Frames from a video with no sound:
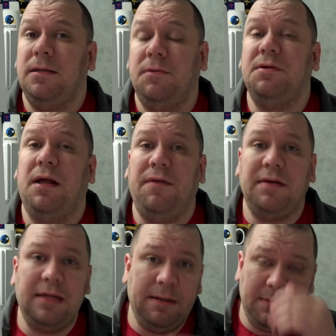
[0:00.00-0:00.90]
there was a lot of
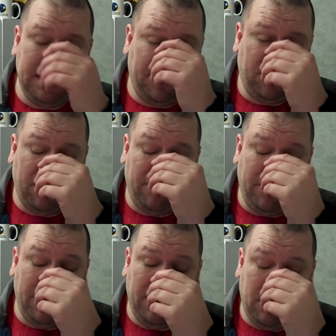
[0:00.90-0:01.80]
things I did with this for a
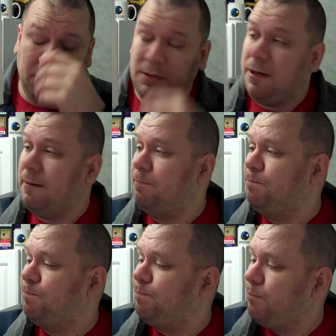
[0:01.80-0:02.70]
very long time.
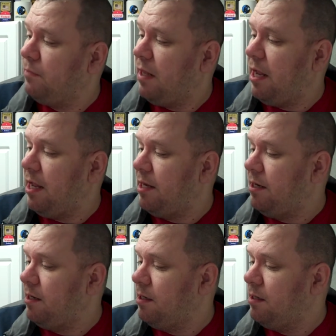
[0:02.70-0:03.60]

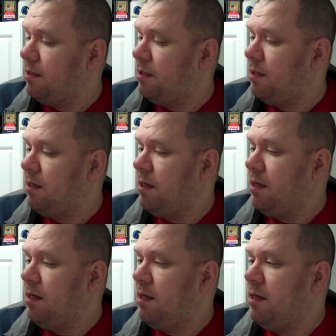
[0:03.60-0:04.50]
And
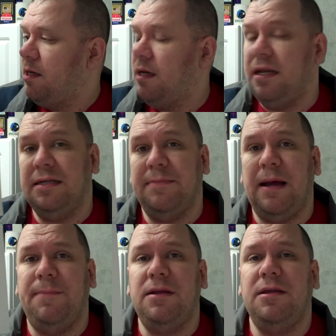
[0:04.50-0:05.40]
it is, in
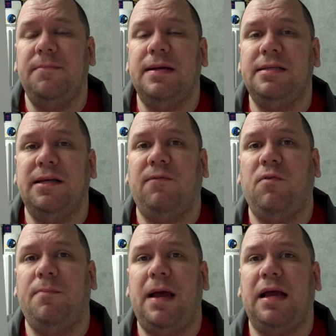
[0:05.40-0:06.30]
my opinion, the best
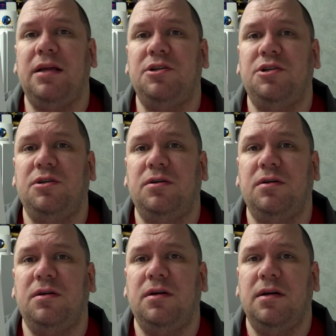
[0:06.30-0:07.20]
software package
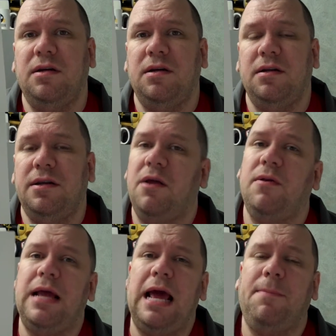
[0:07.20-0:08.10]
not
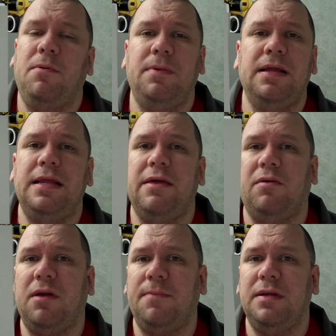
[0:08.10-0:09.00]
only Apple, but any
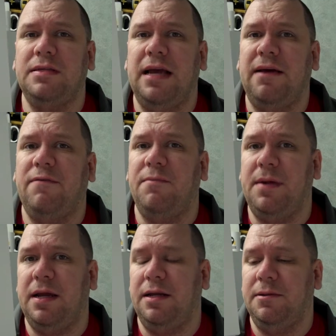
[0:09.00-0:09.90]
other company's ever
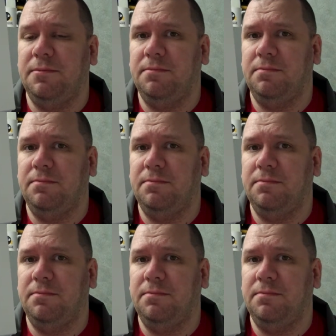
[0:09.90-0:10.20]
made.